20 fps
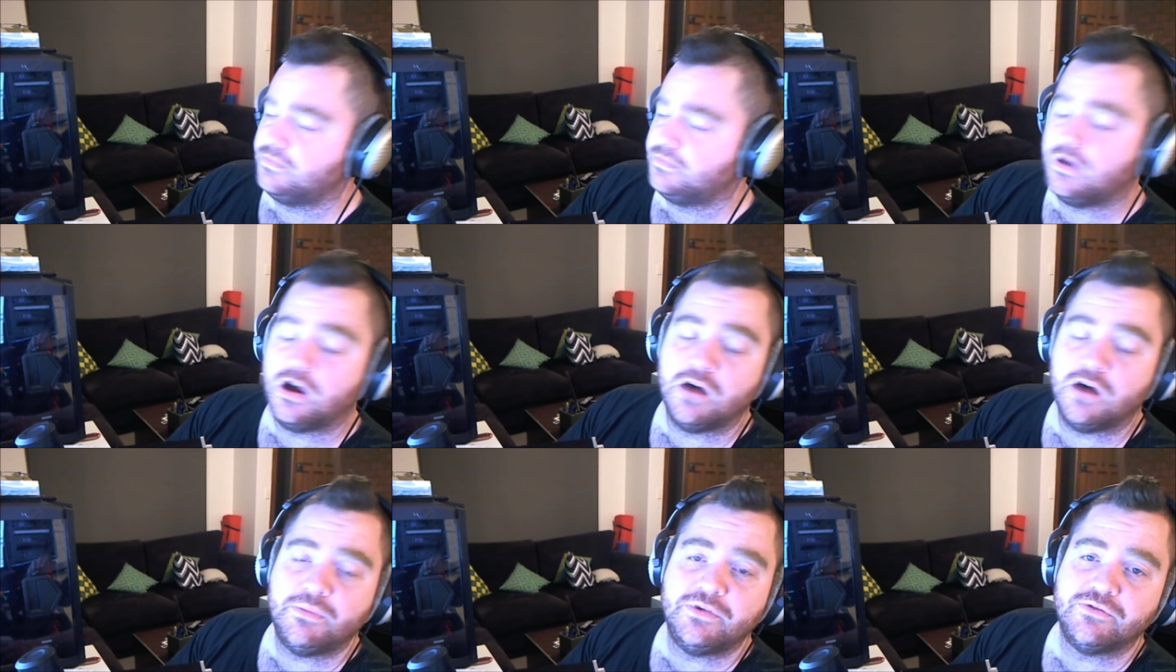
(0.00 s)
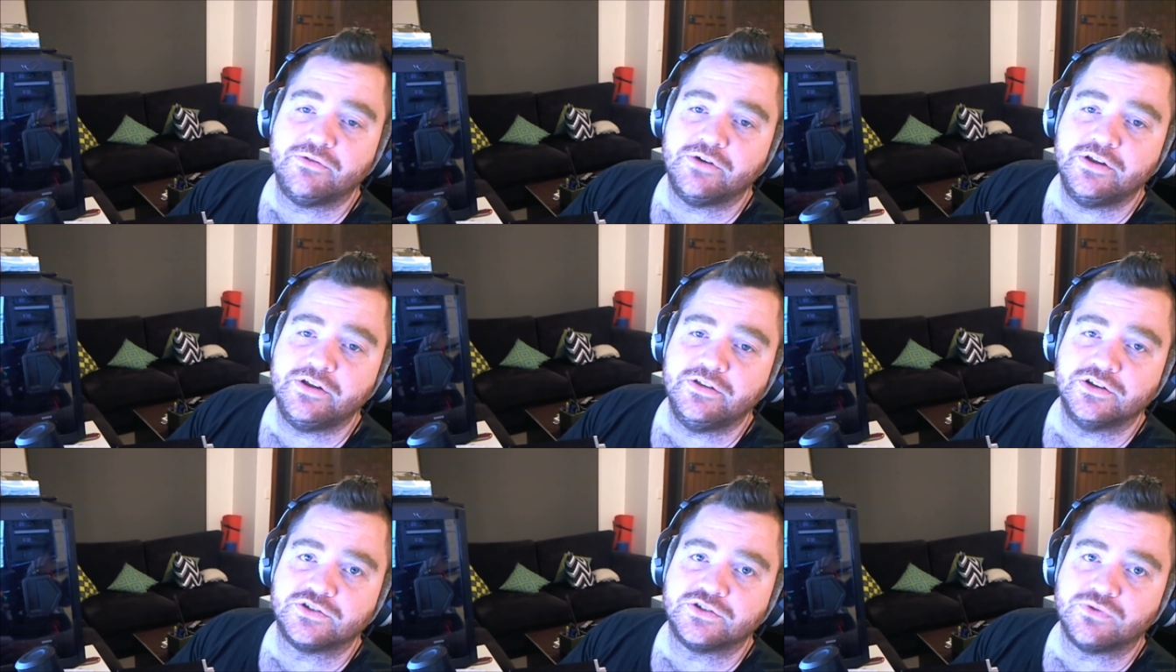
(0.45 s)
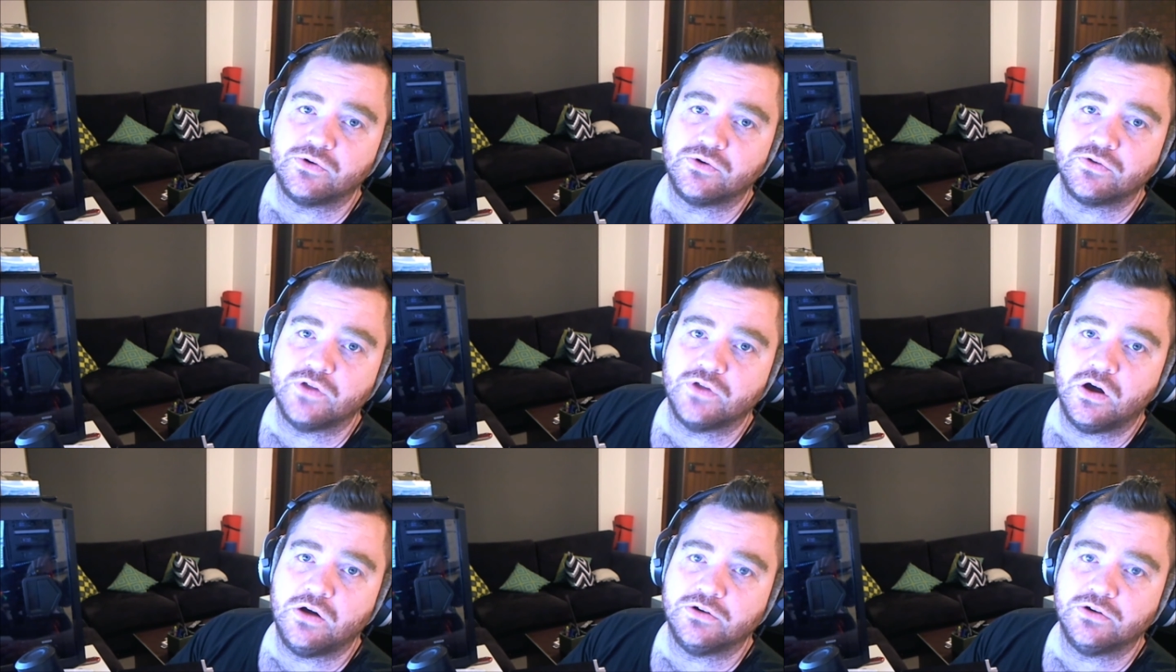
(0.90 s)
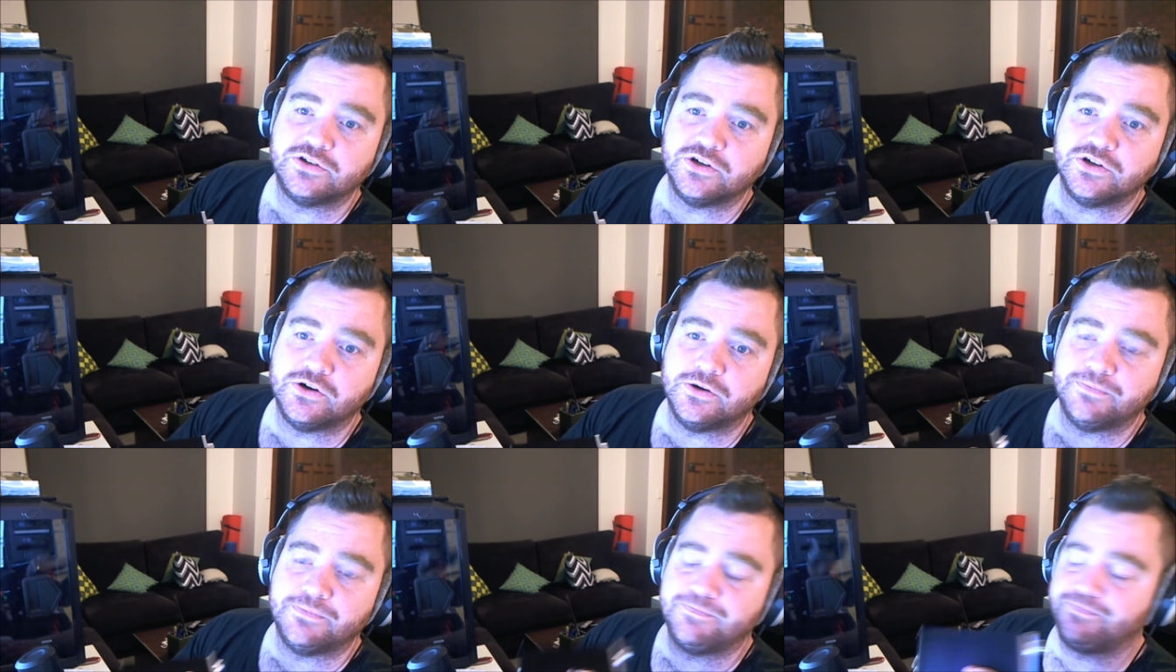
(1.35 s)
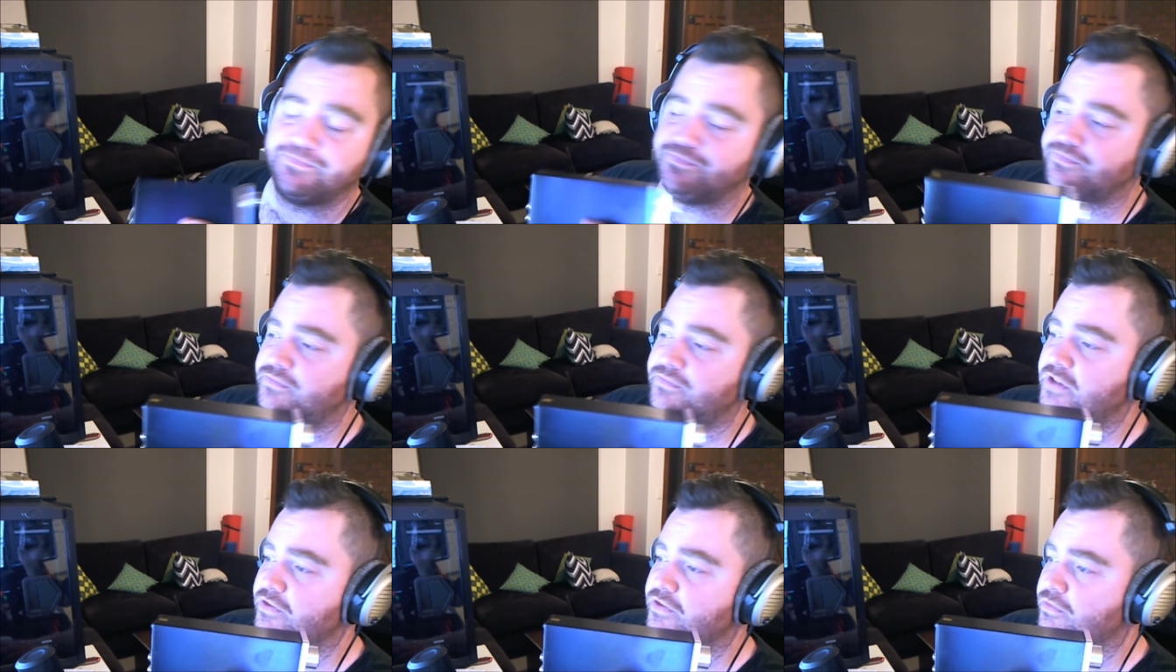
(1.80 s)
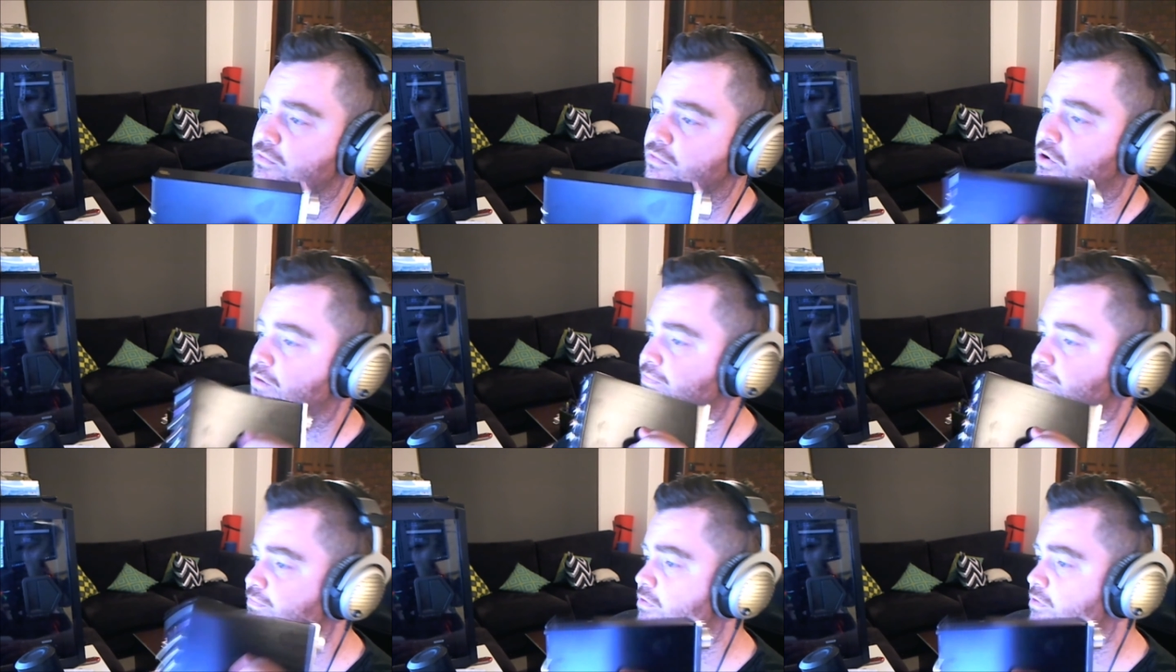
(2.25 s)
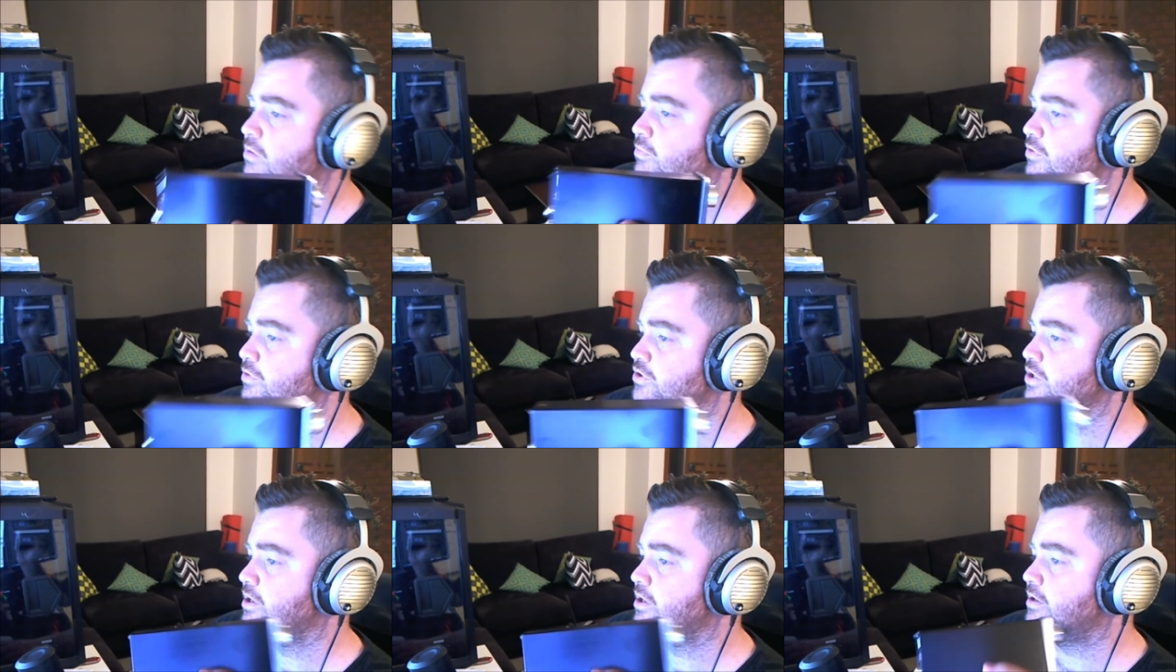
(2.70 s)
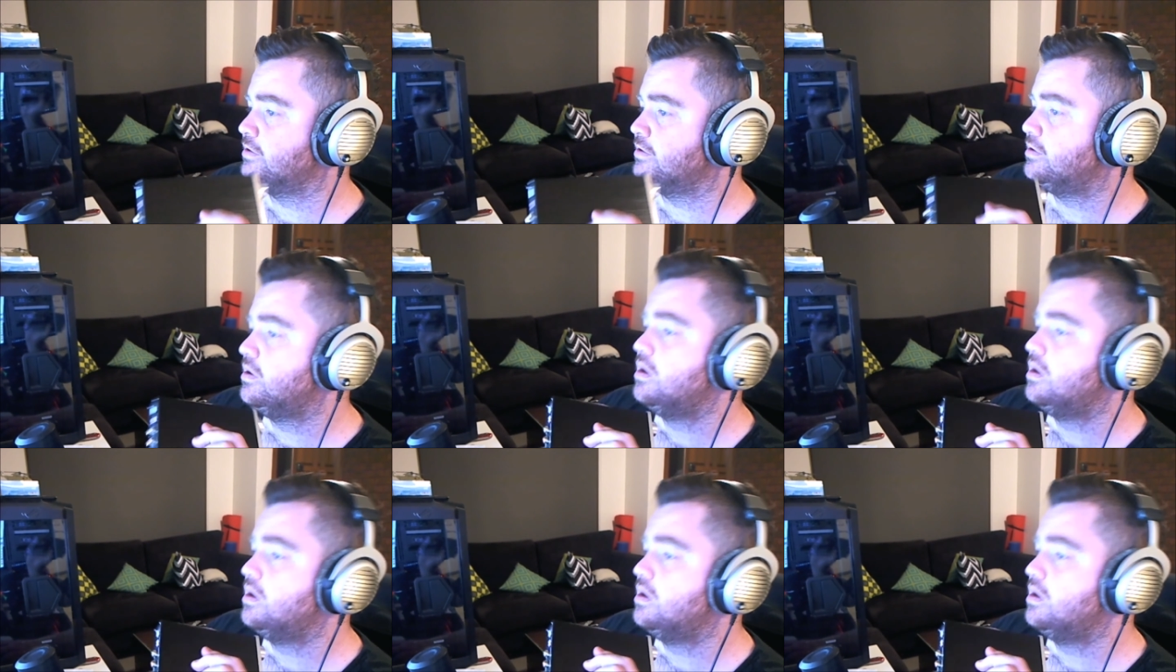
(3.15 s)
I've been reading this wrong the whole time. Never mind, I'm retarded.